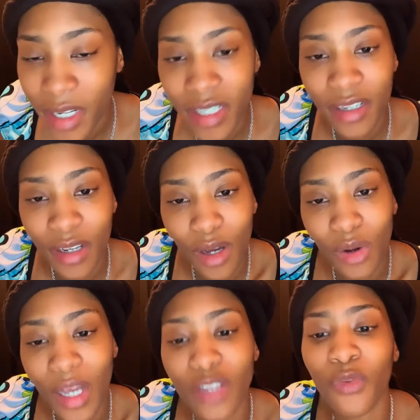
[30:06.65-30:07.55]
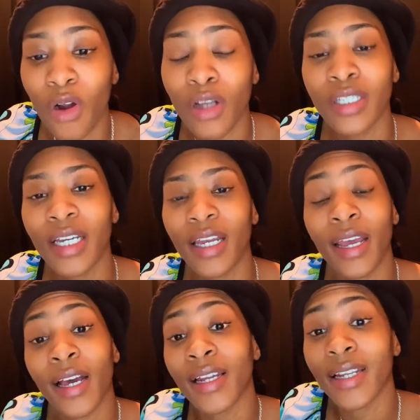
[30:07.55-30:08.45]
It be just, you know, as far as
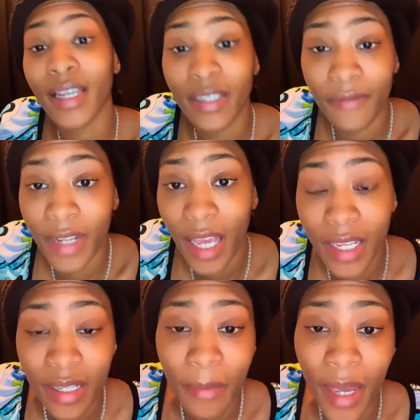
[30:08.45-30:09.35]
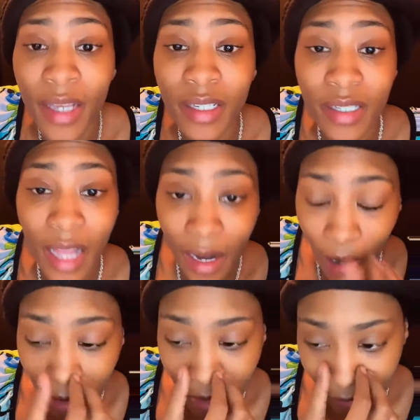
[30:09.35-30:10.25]
looking at collectively as the masses,
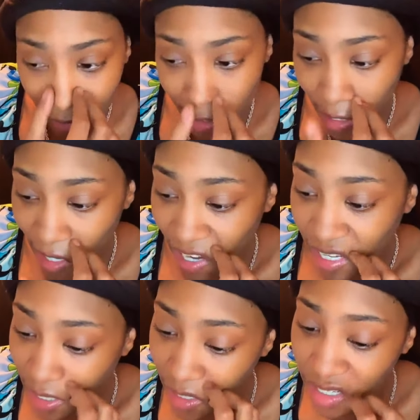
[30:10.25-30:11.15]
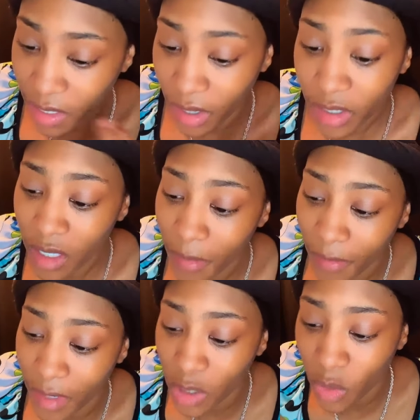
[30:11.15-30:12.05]
not all of us. There's there's
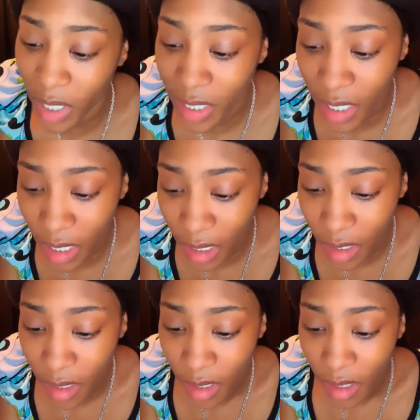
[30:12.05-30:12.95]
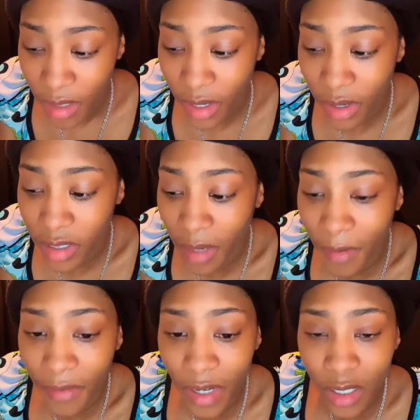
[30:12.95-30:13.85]
some of us who can see it. There's
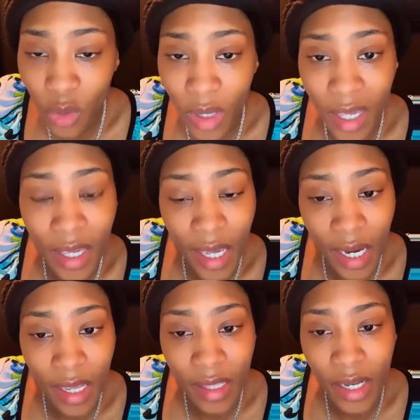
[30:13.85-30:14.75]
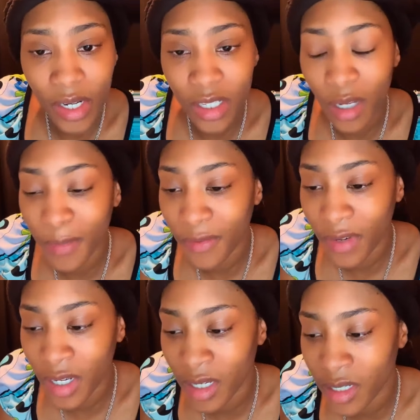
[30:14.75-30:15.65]
some of us who can get it. There's
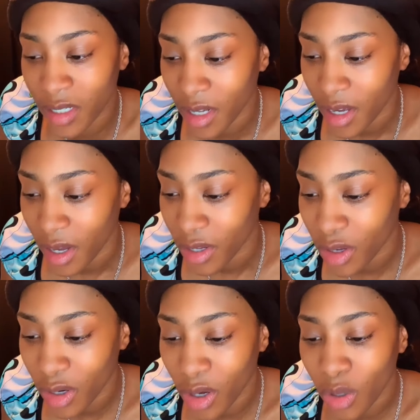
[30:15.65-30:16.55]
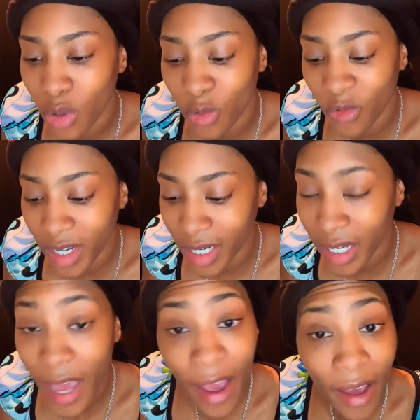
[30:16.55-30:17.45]
some of us, you know, who
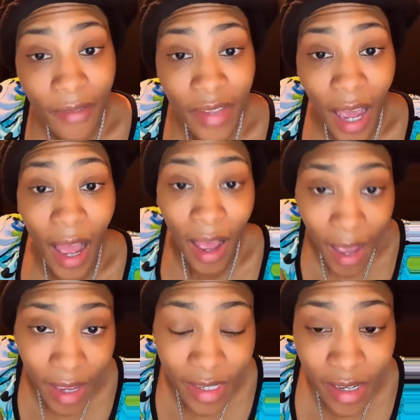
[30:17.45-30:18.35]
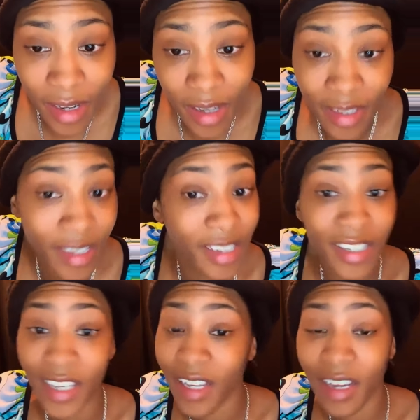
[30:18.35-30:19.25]
really have the eye to
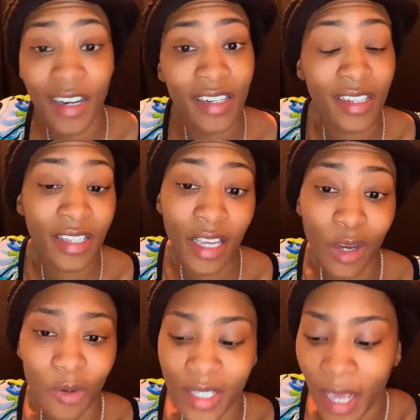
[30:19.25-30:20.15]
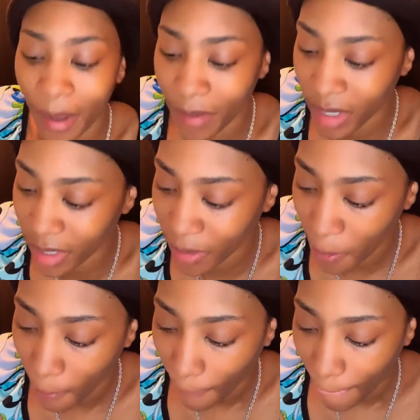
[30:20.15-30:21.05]
to see and understand what's happening.
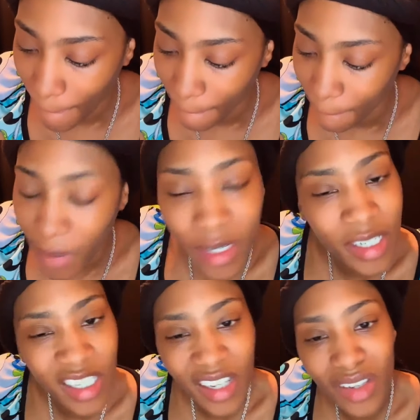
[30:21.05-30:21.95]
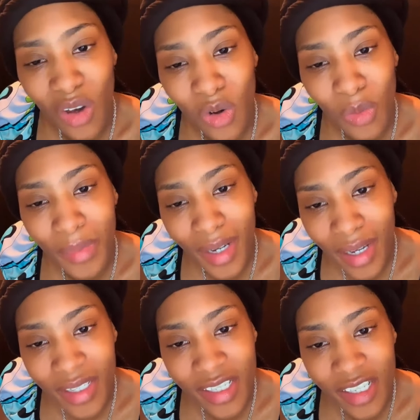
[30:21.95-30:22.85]
But it's just so
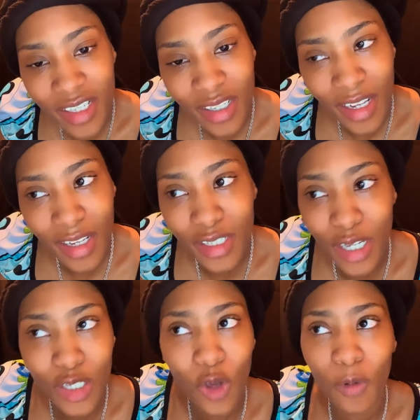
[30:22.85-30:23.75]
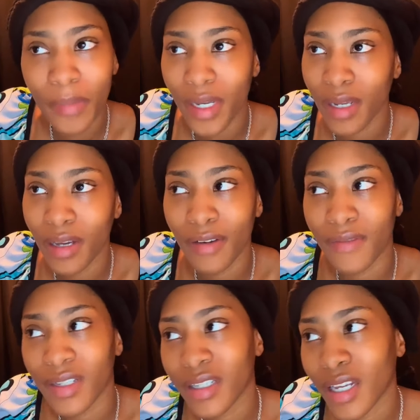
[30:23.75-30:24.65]
much. It's just so many
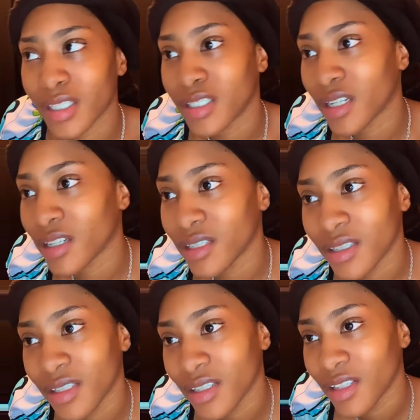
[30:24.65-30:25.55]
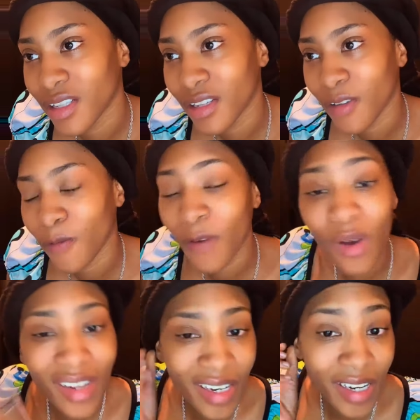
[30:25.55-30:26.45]
of us that's just
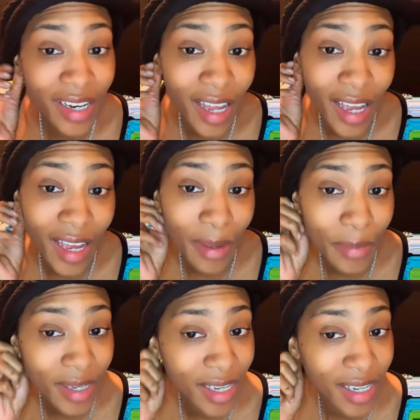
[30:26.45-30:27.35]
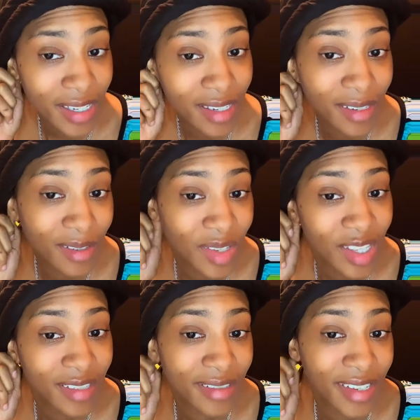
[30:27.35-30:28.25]
falling in line because
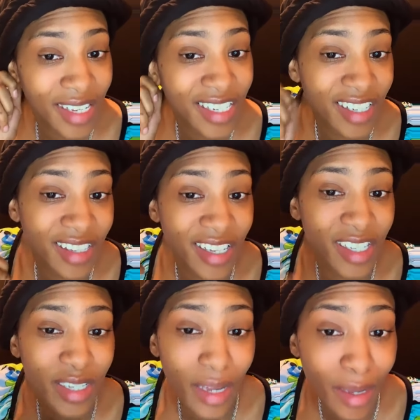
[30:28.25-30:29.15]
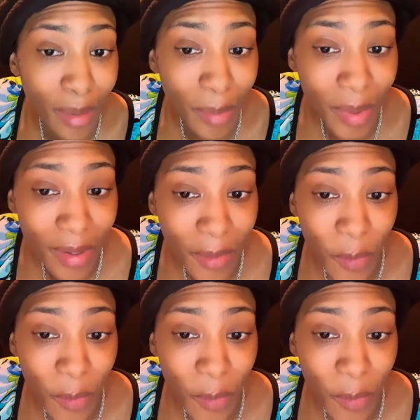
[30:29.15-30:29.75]
it's the sheep.